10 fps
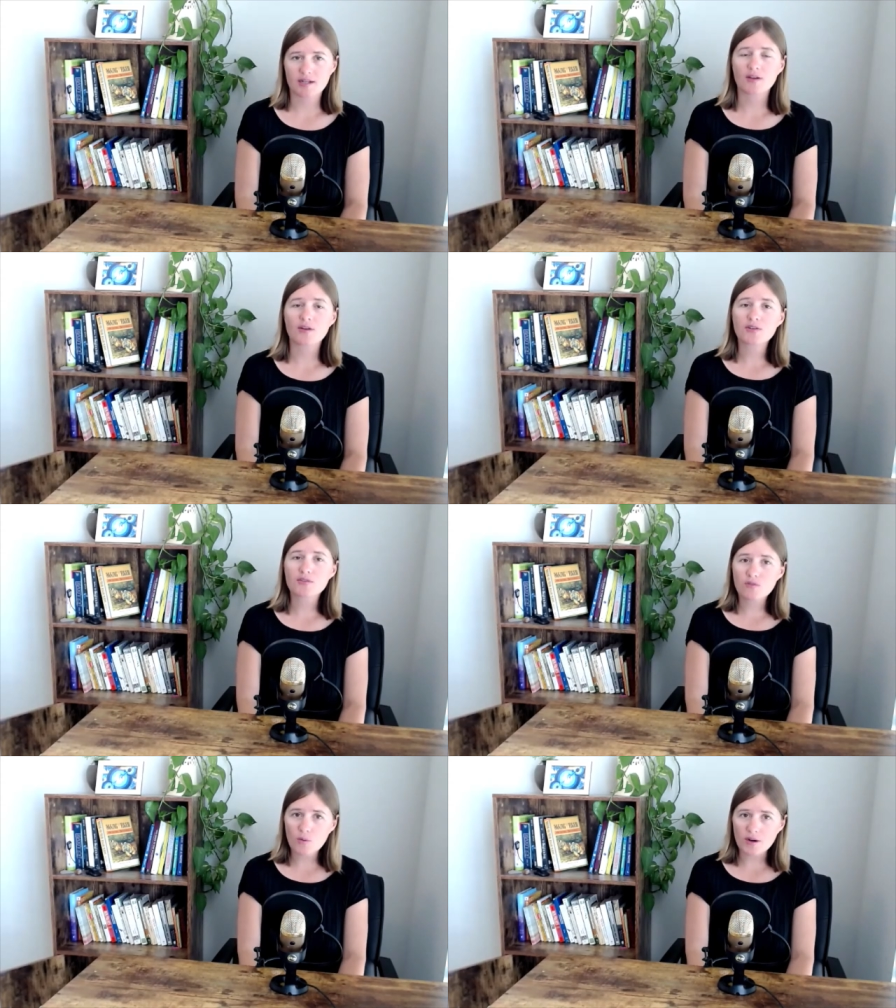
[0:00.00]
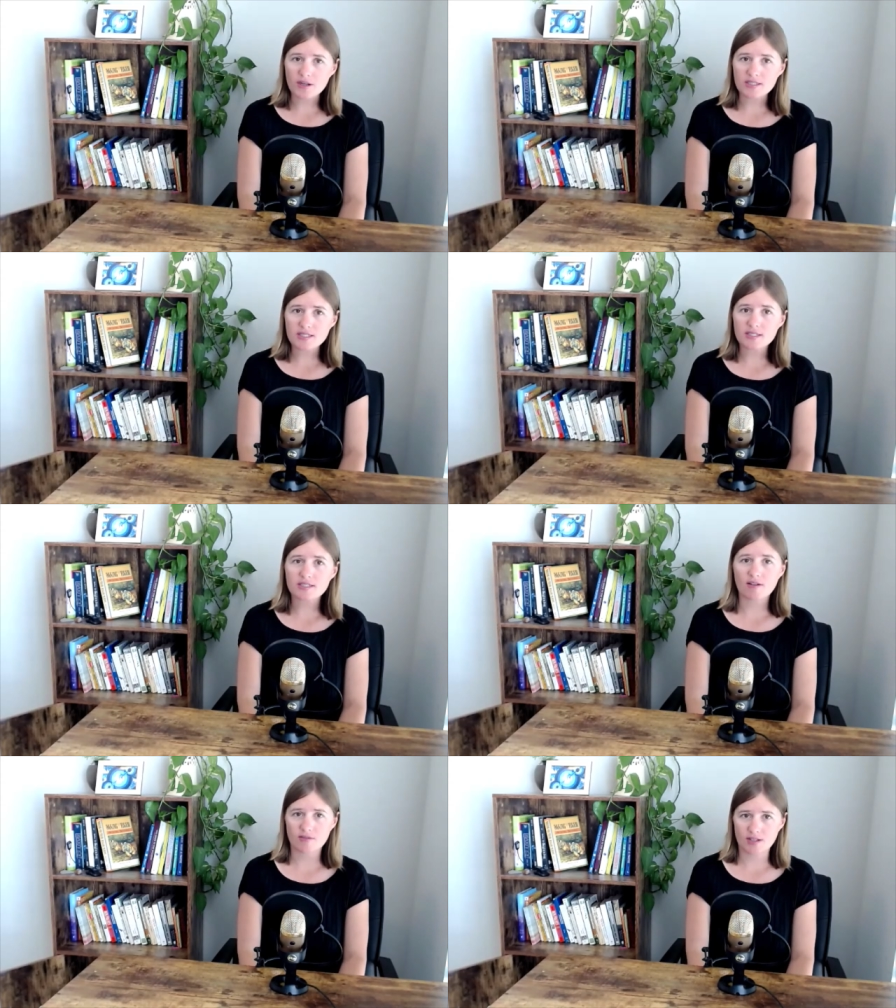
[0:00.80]
Now, your divorce
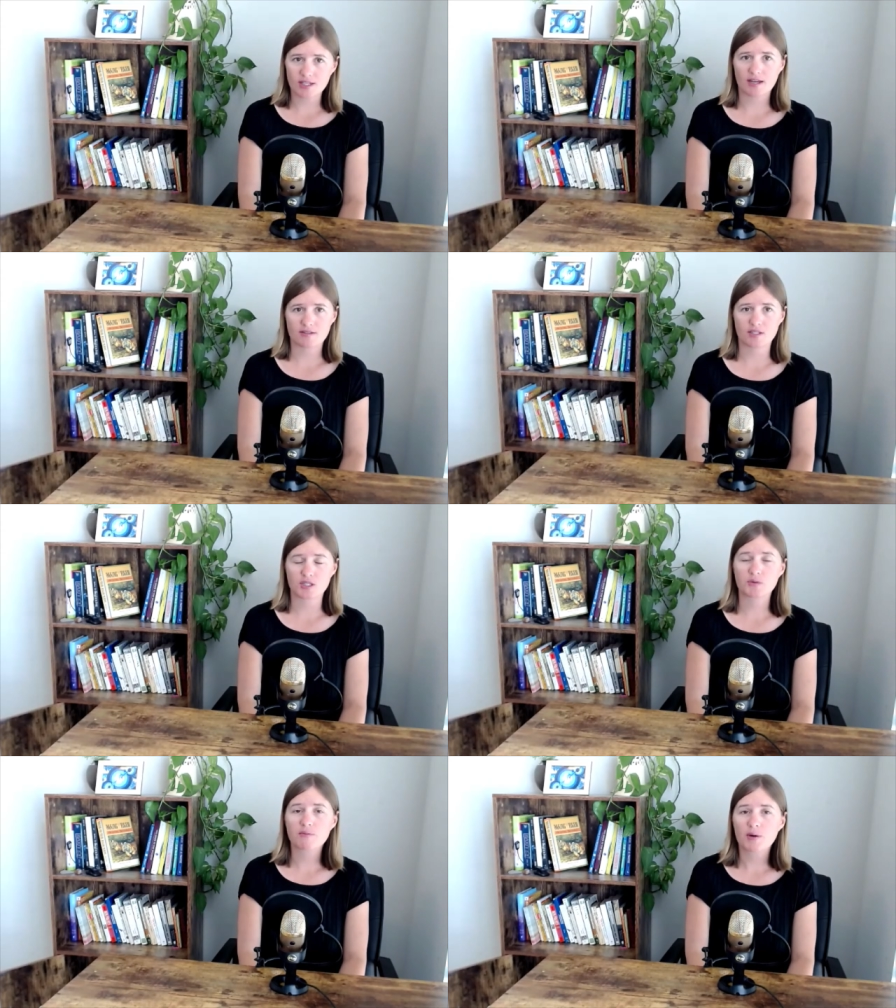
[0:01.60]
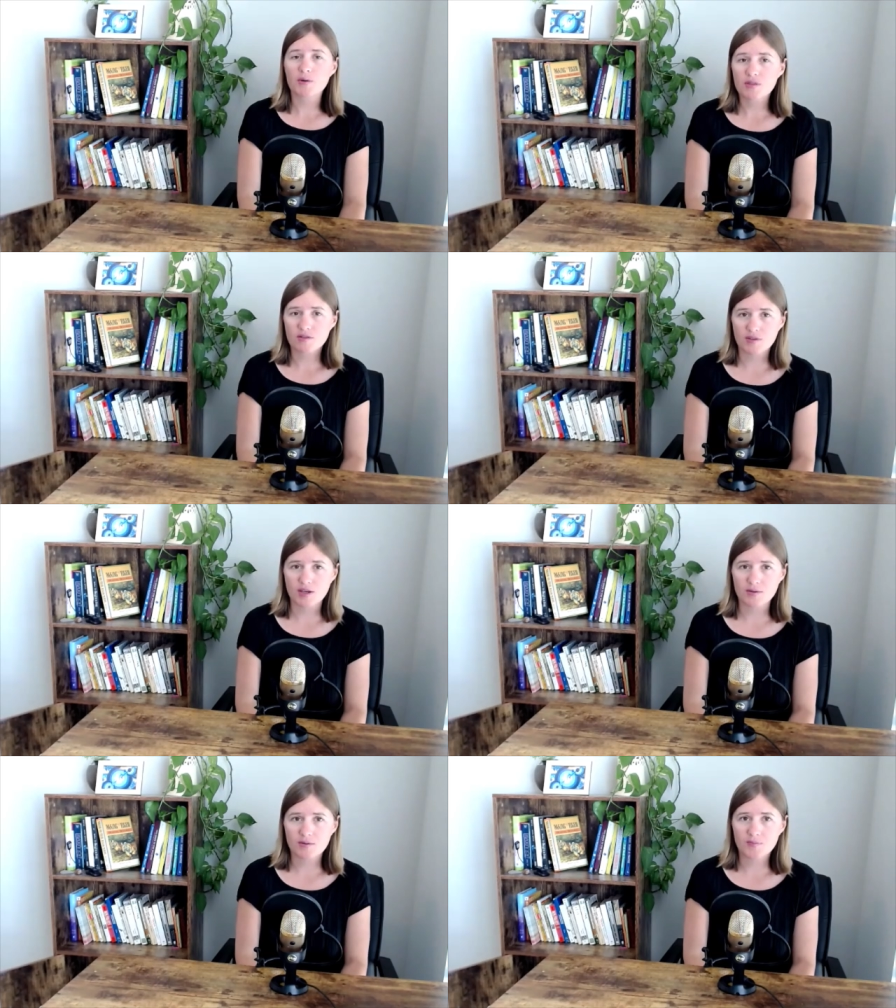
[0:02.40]
definitely has to do with both of you,
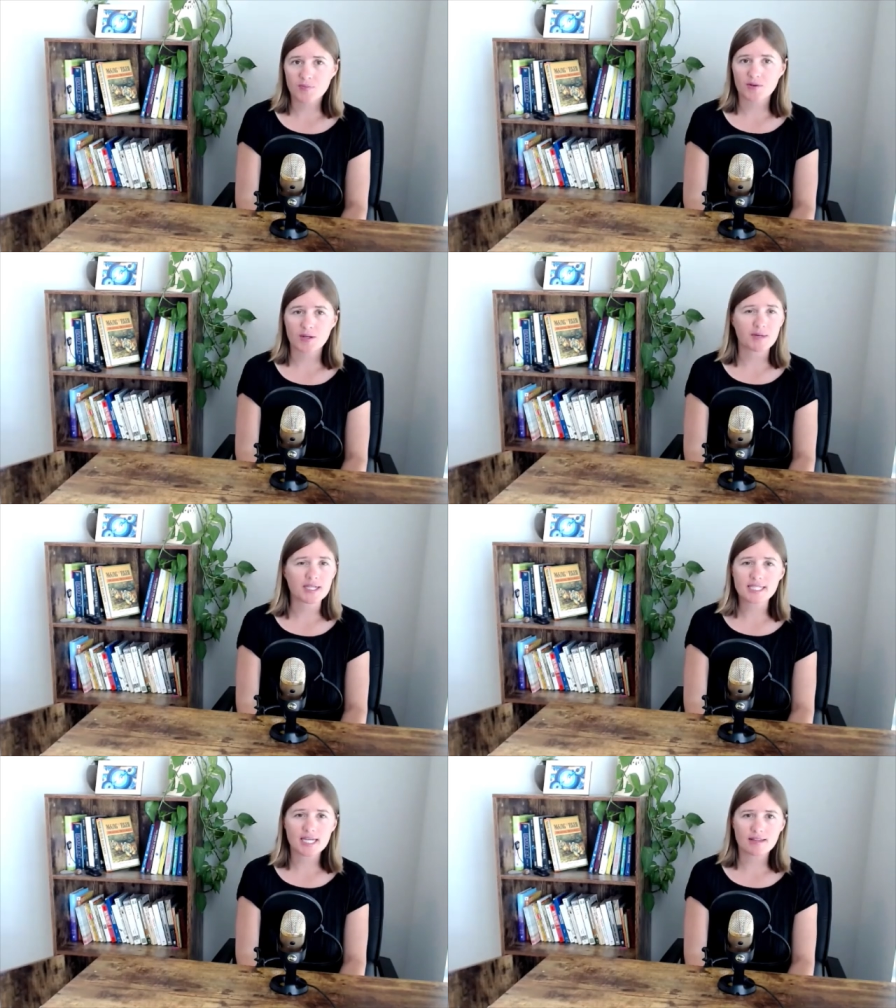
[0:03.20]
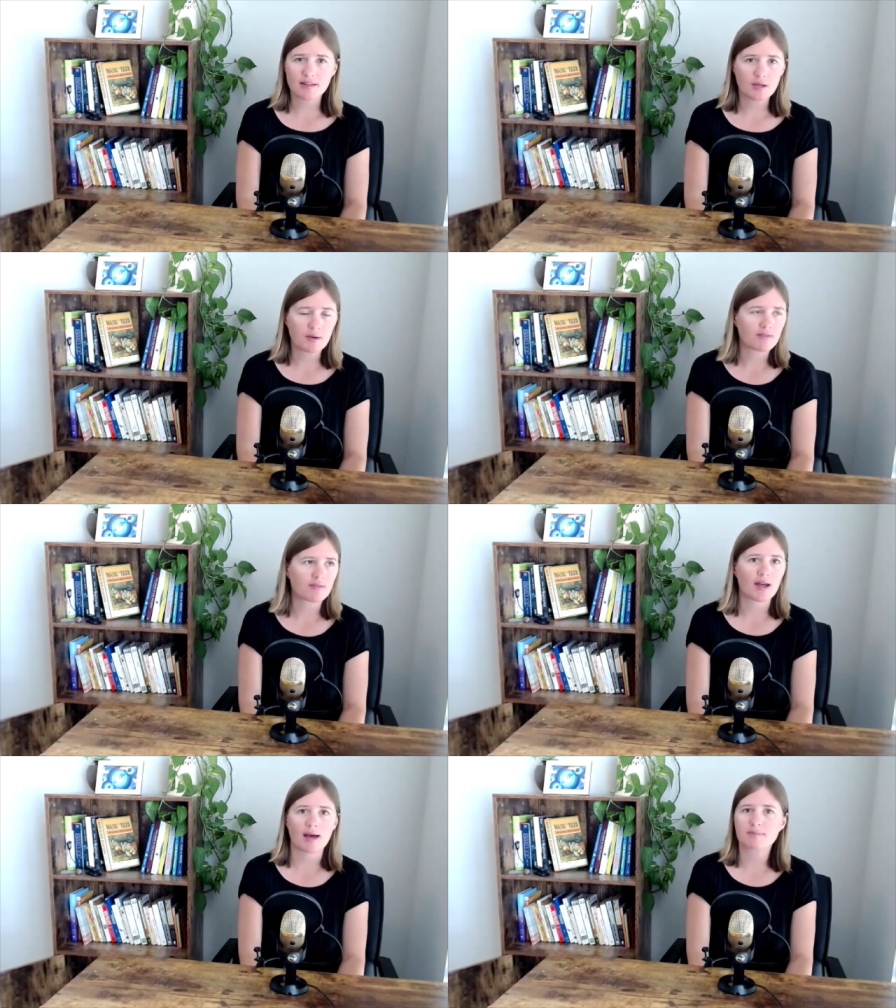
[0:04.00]
right? I'm not saying that you have
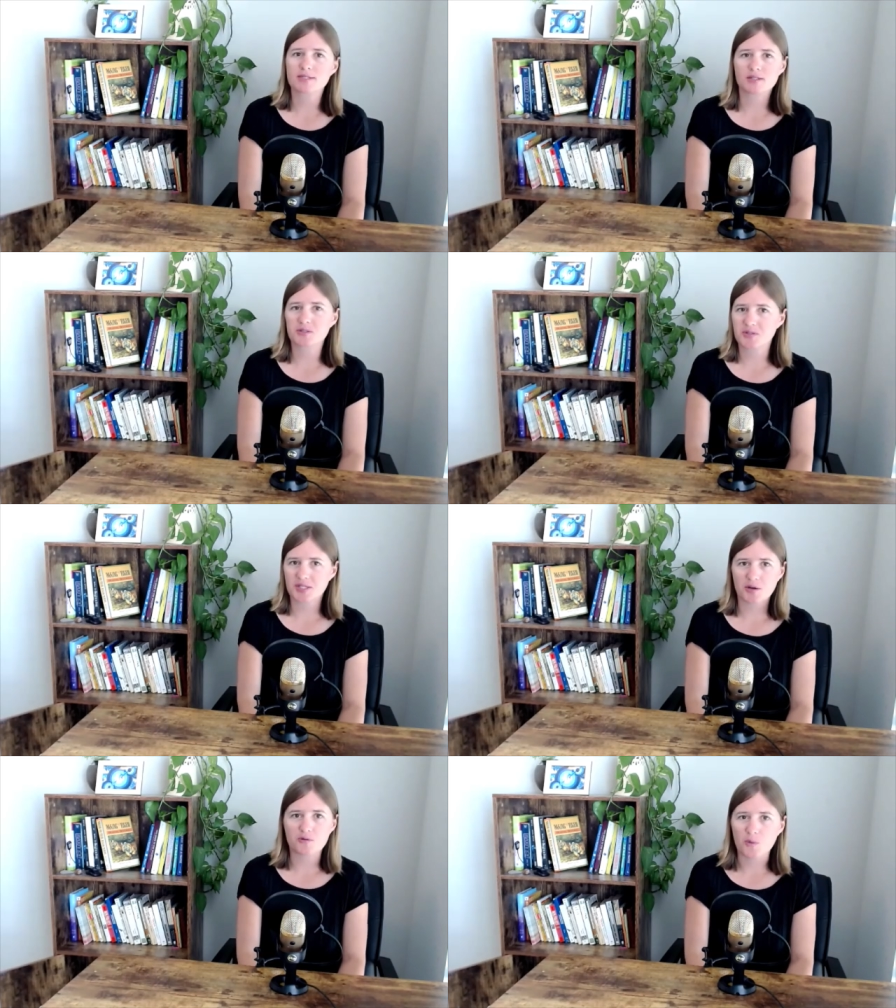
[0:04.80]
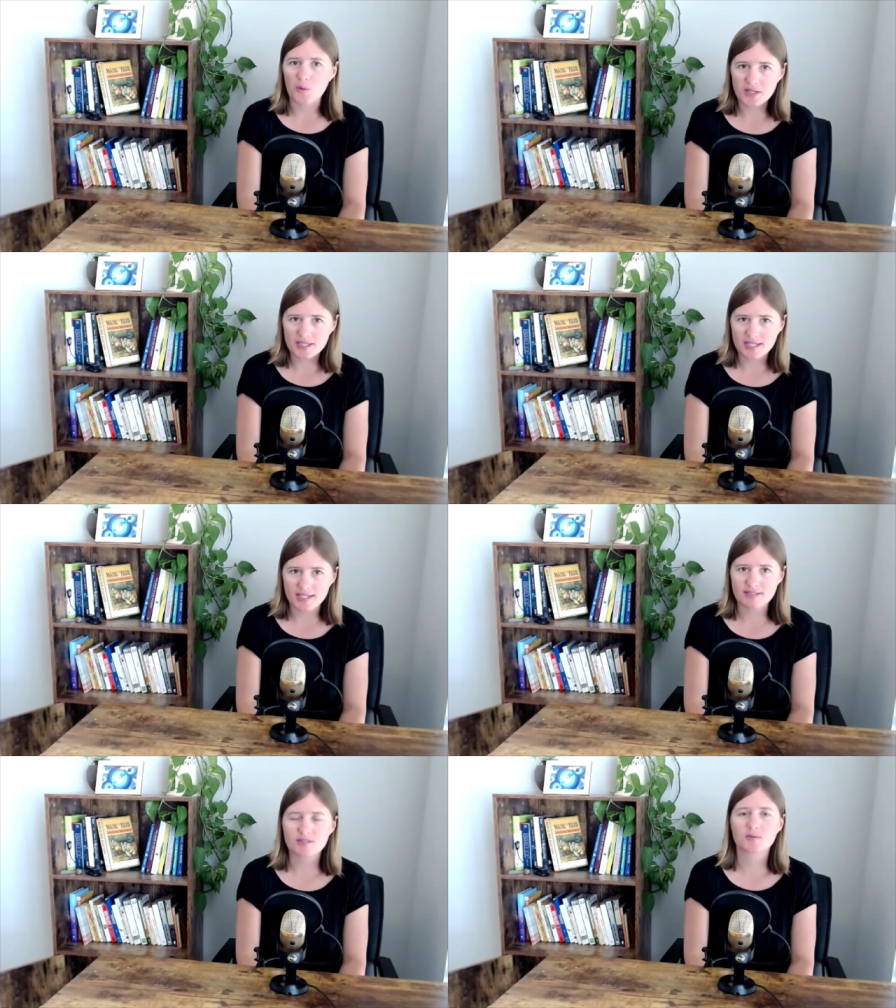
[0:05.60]
absolutely no role in
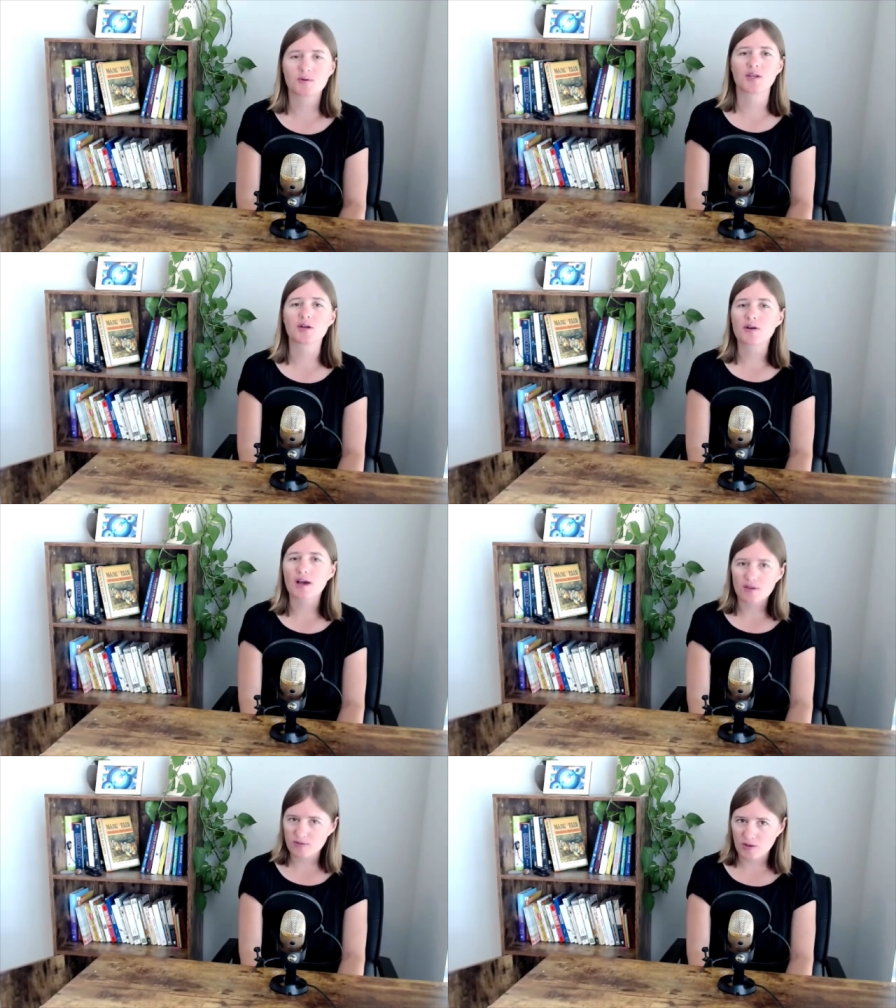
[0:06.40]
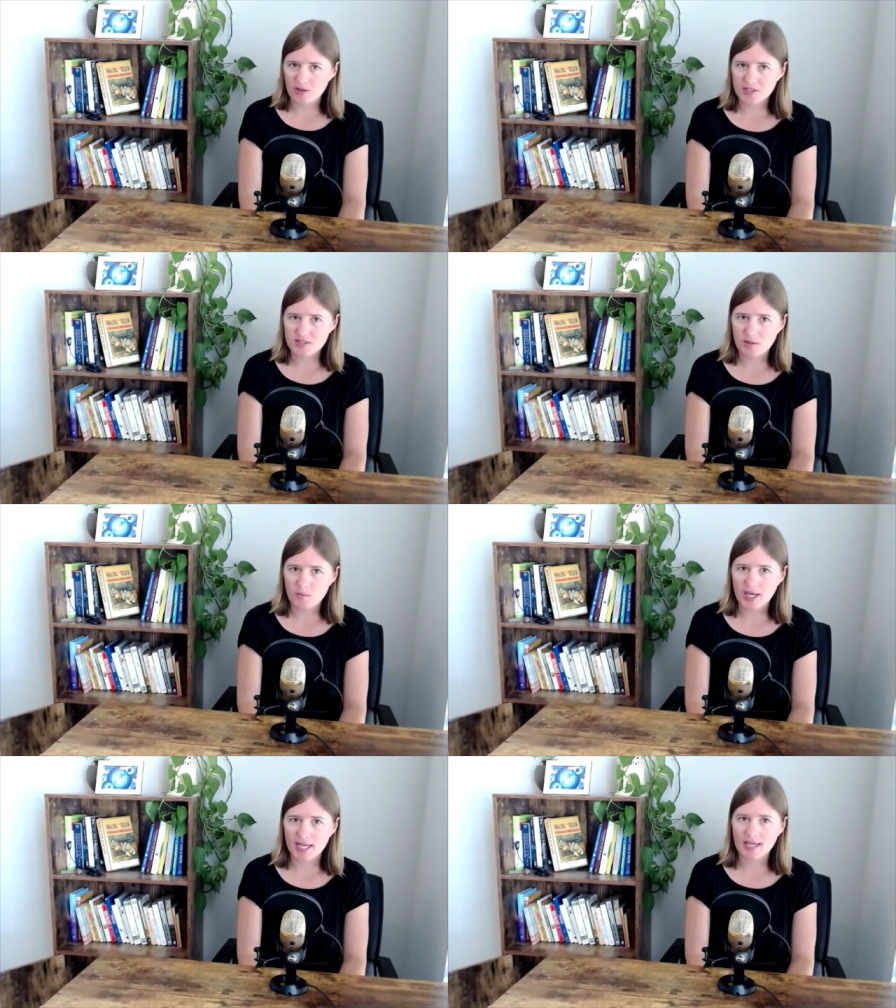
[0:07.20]
this or that you're not at fault in some way.